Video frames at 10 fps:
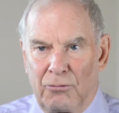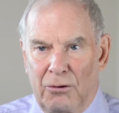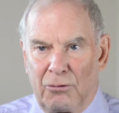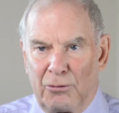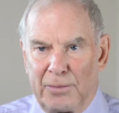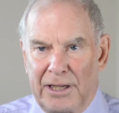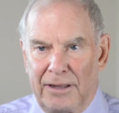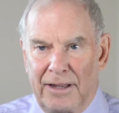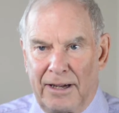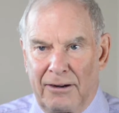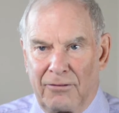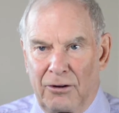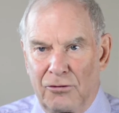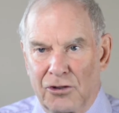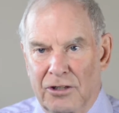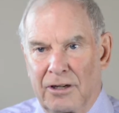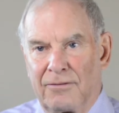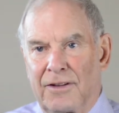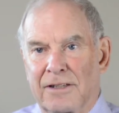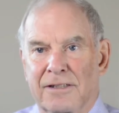what will be the evolution
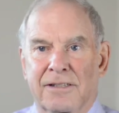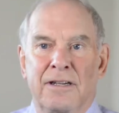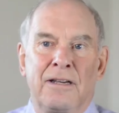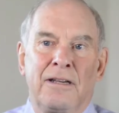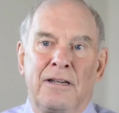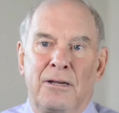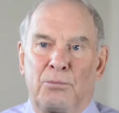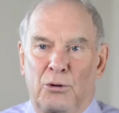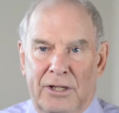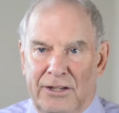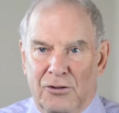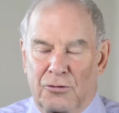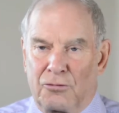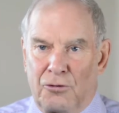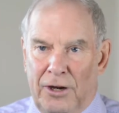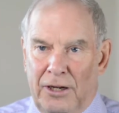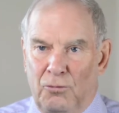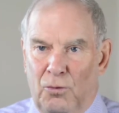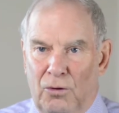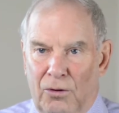of this potential trade
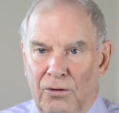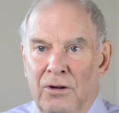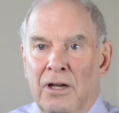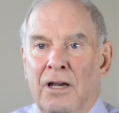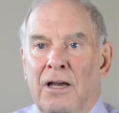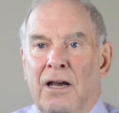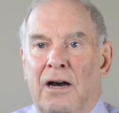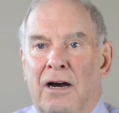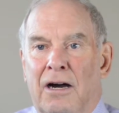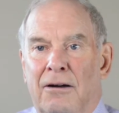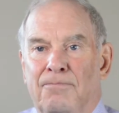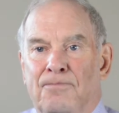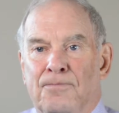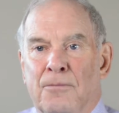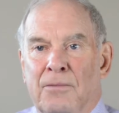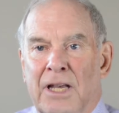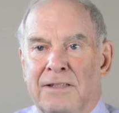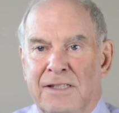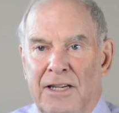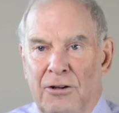war.
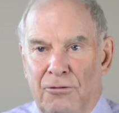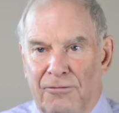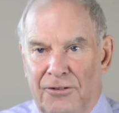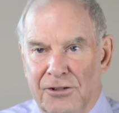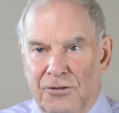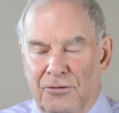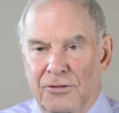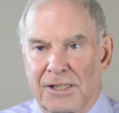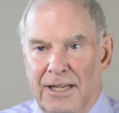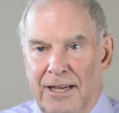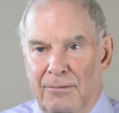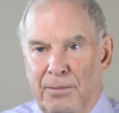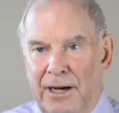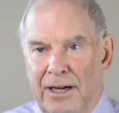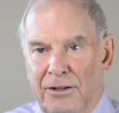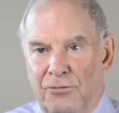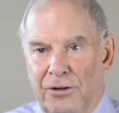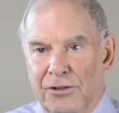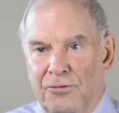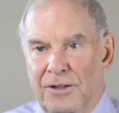Senior officials led by
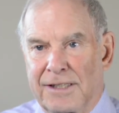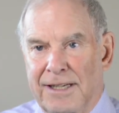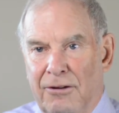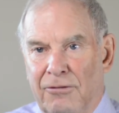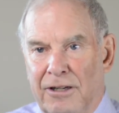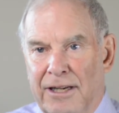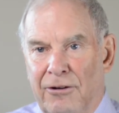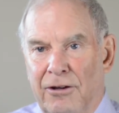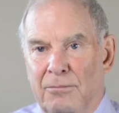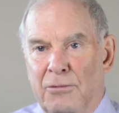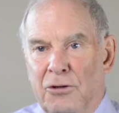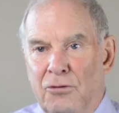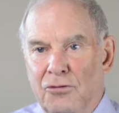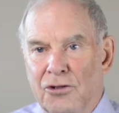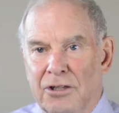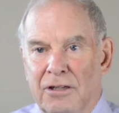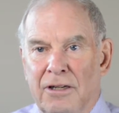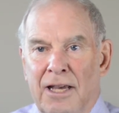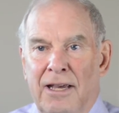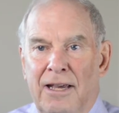Treasury Secretary
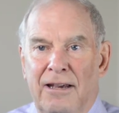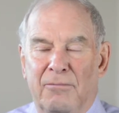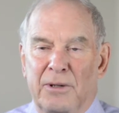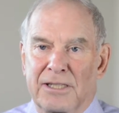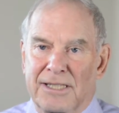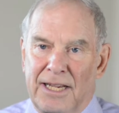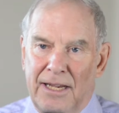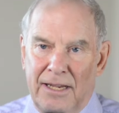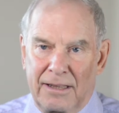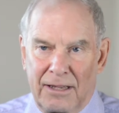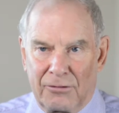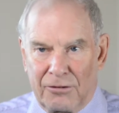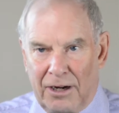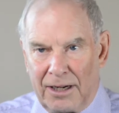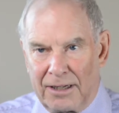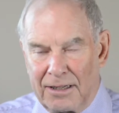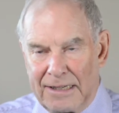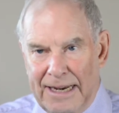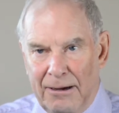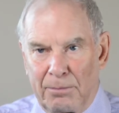Mnuchin have been saying they're trying to
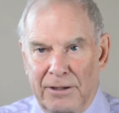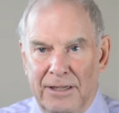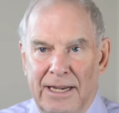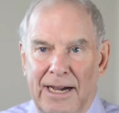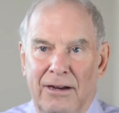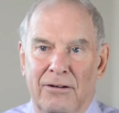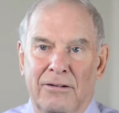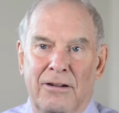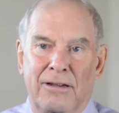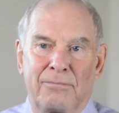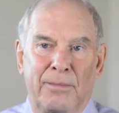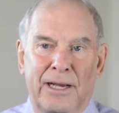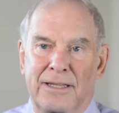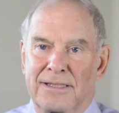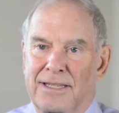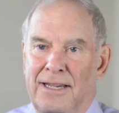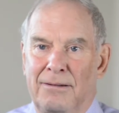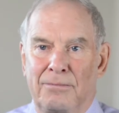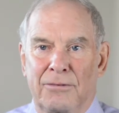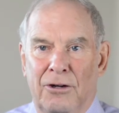dampen down. By the
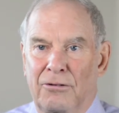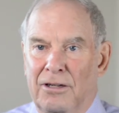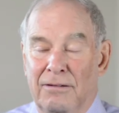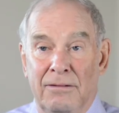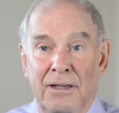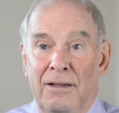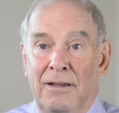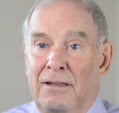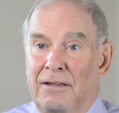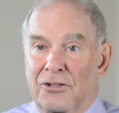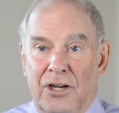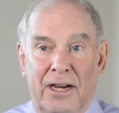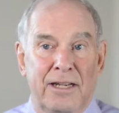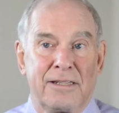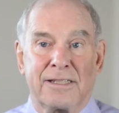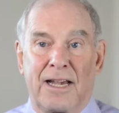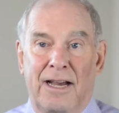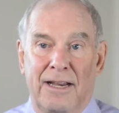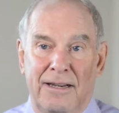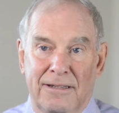same token, the Chinese
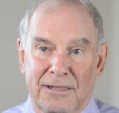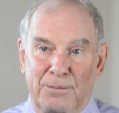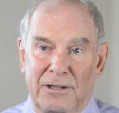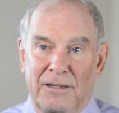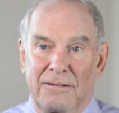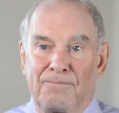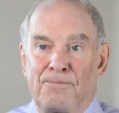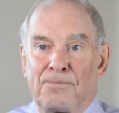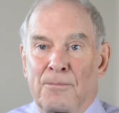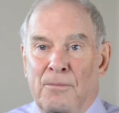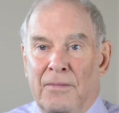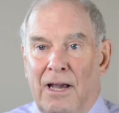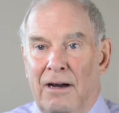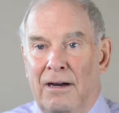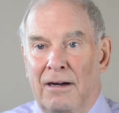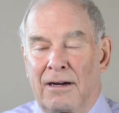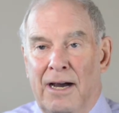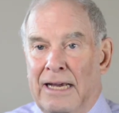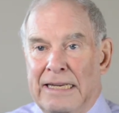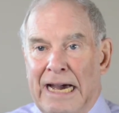side has been
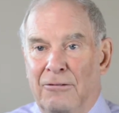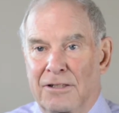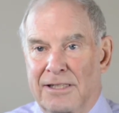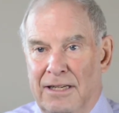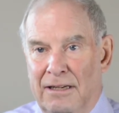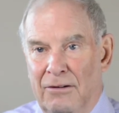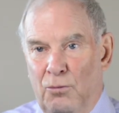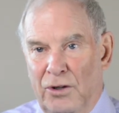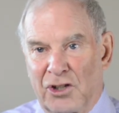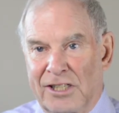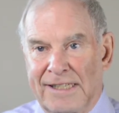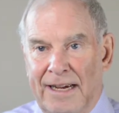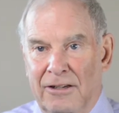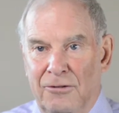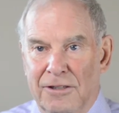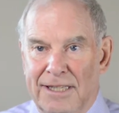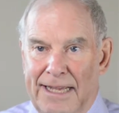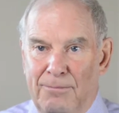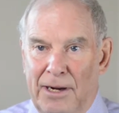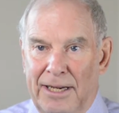announcing which sectors
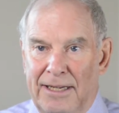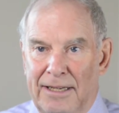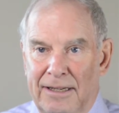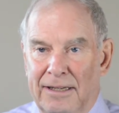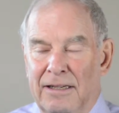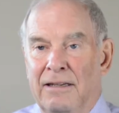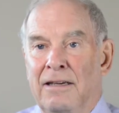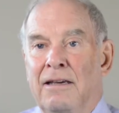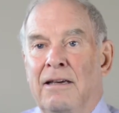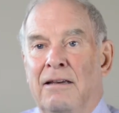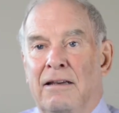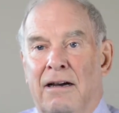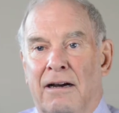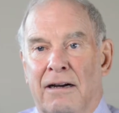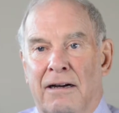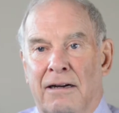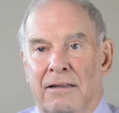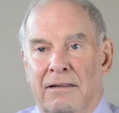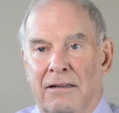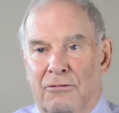they might hit.
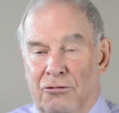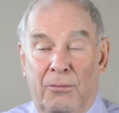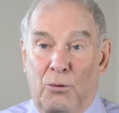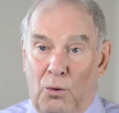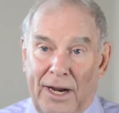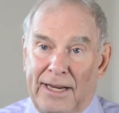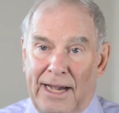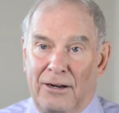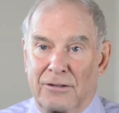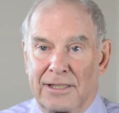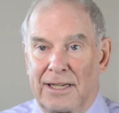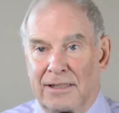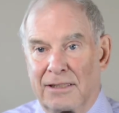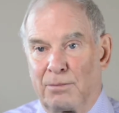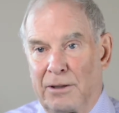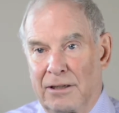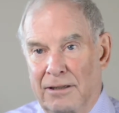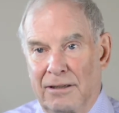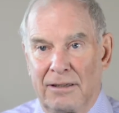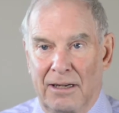The Trump White House has
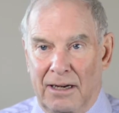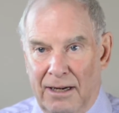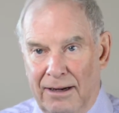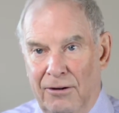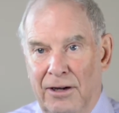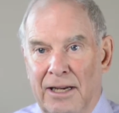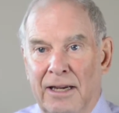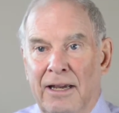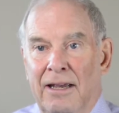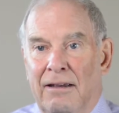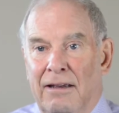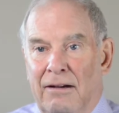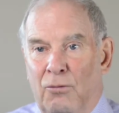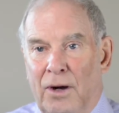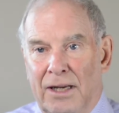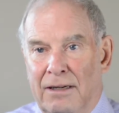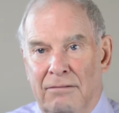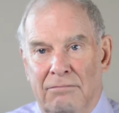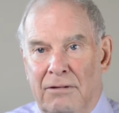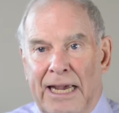been declaring what
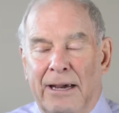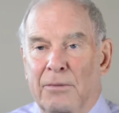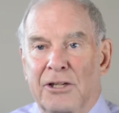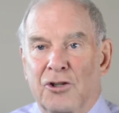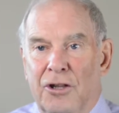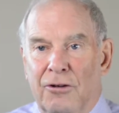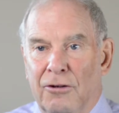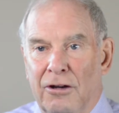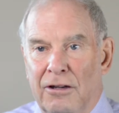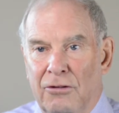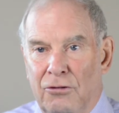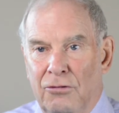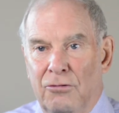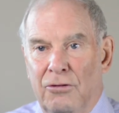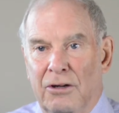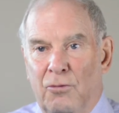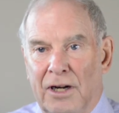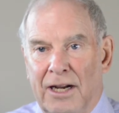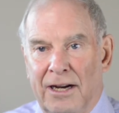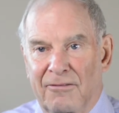damage they're going to do and
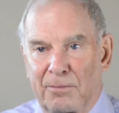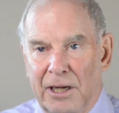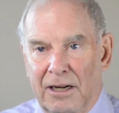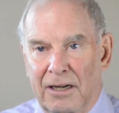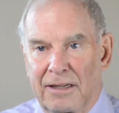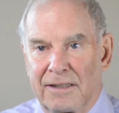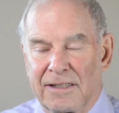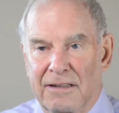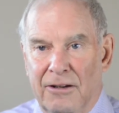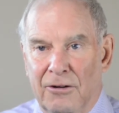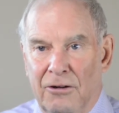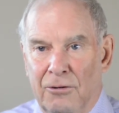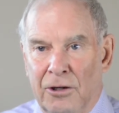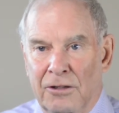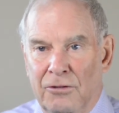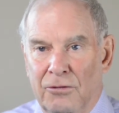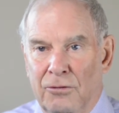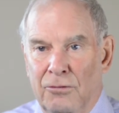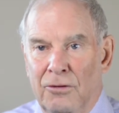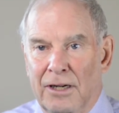what kind of penalties they're going
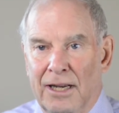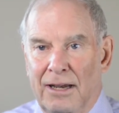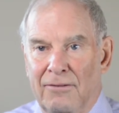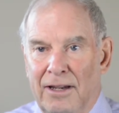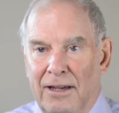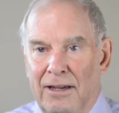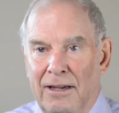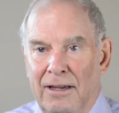to levy